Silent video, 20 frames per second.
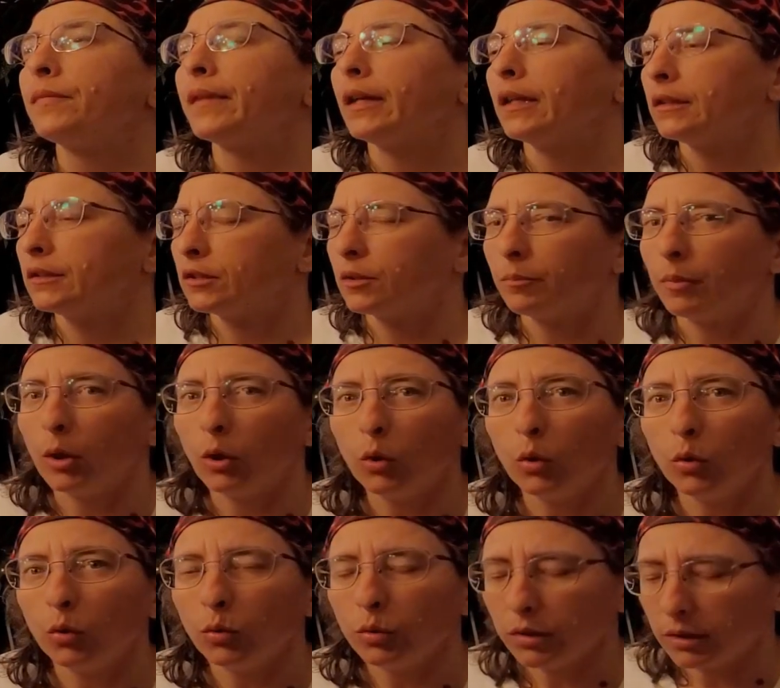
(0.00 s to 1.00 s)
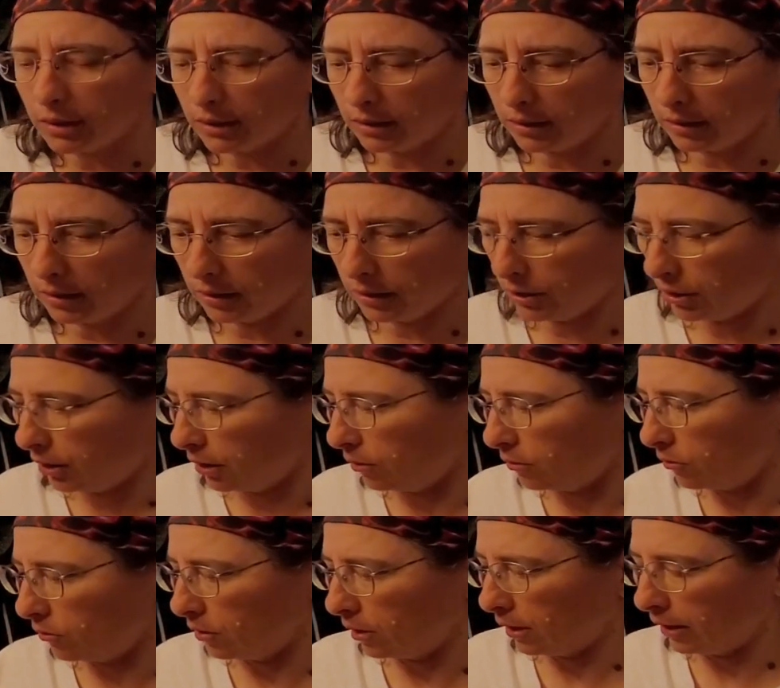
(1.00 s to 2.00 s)
I suppose I should
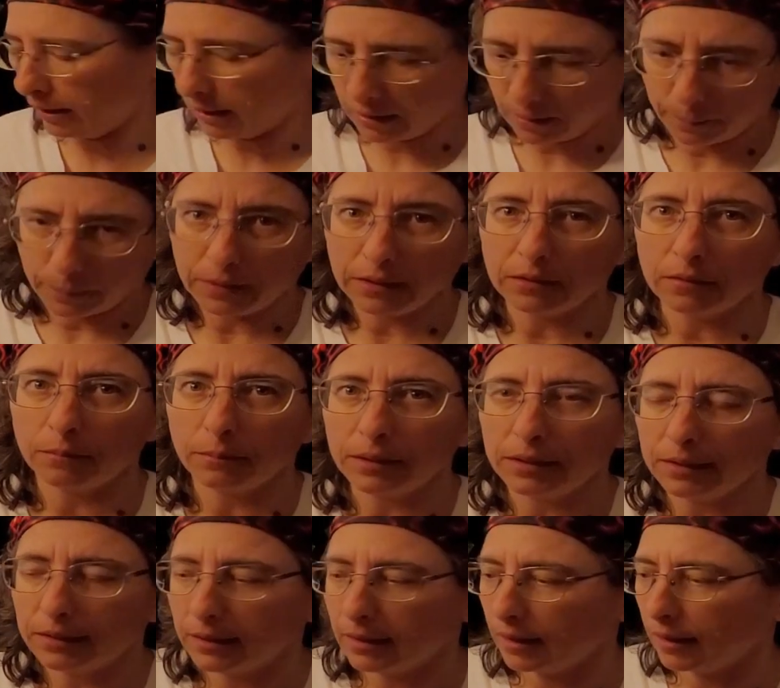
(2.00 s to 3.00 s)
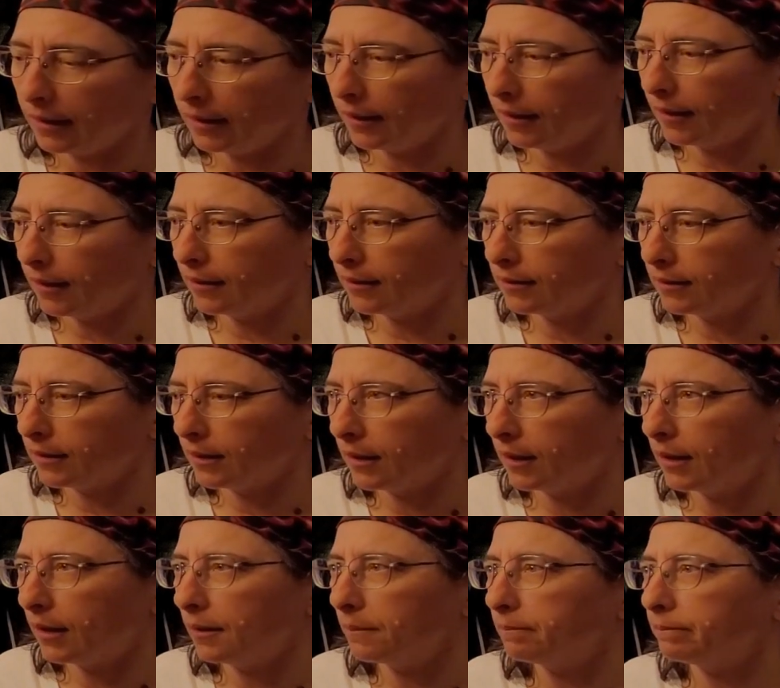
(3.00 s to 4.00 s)
go clean up a little bit,
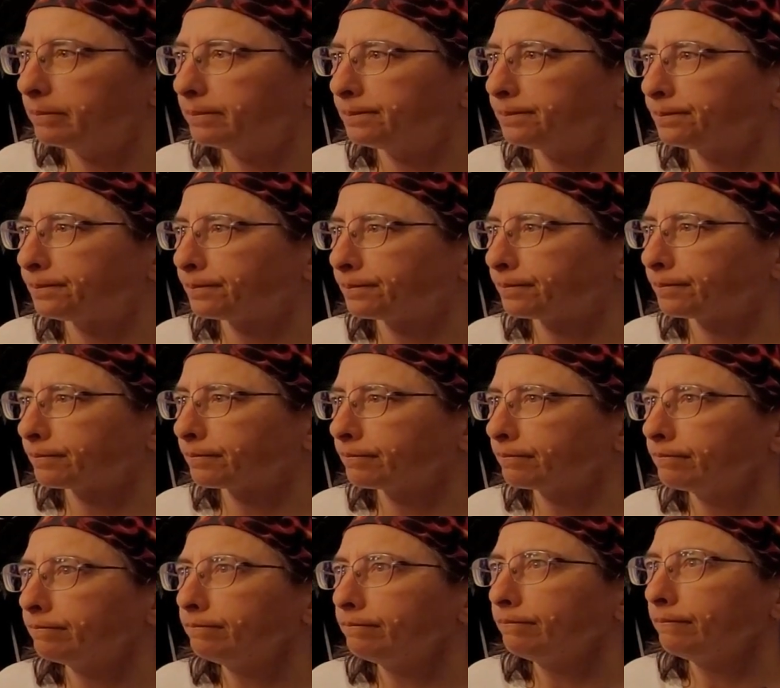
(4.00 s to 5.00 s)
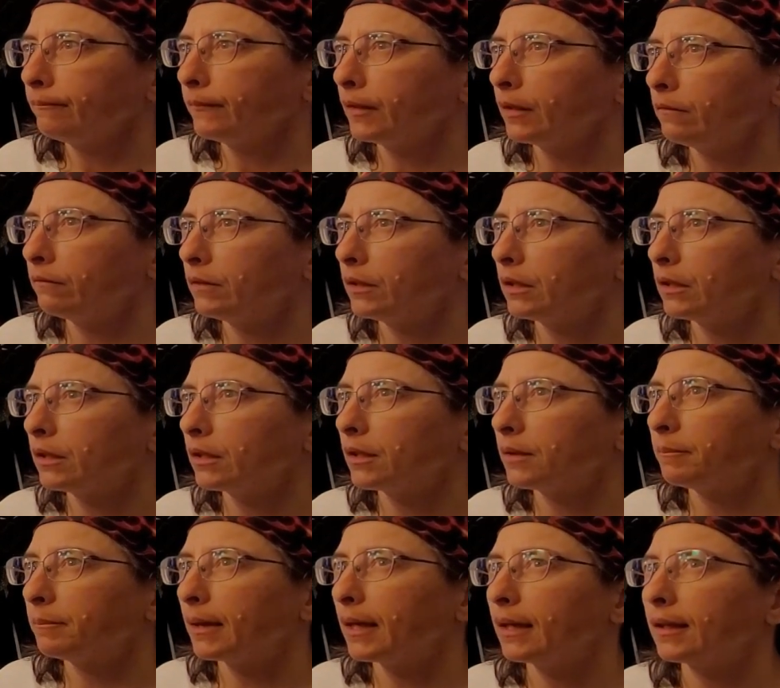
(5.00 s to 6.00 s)
and we can
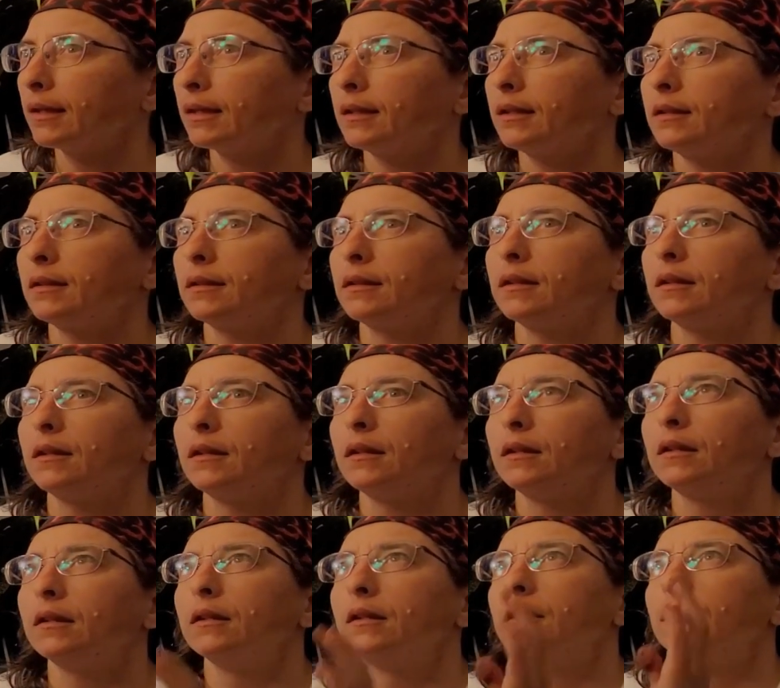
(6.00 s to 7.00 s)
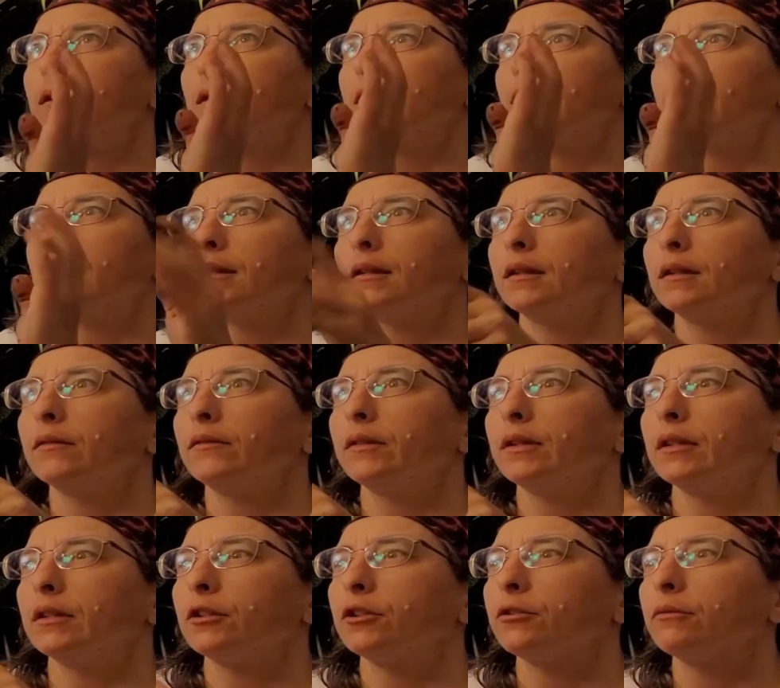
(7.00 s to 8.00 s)
come back and give it
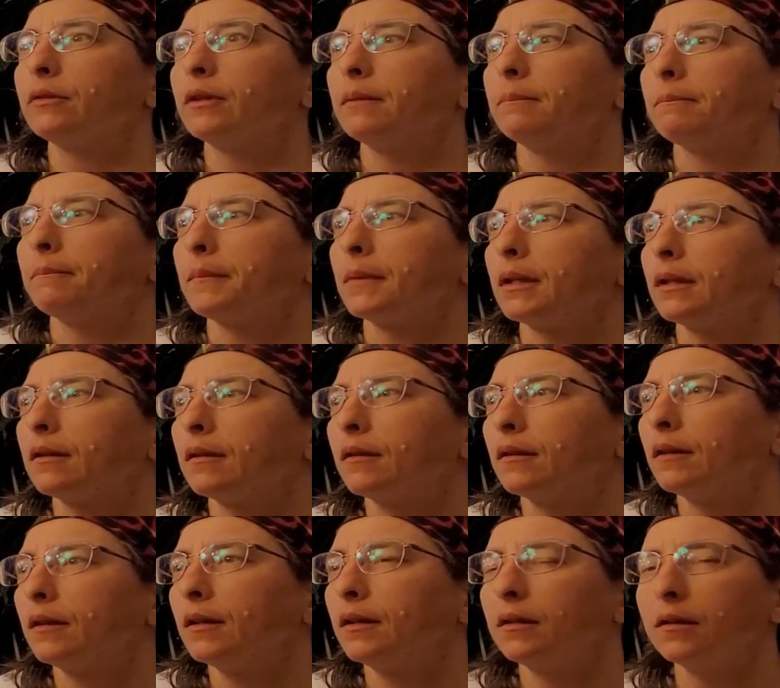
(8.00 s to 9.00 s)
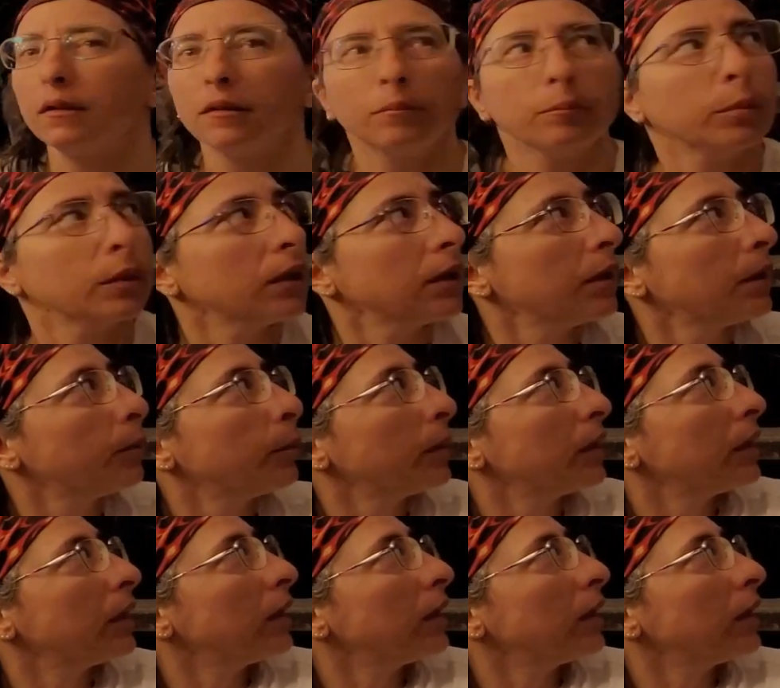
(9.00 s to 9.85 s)
a trim and put it up with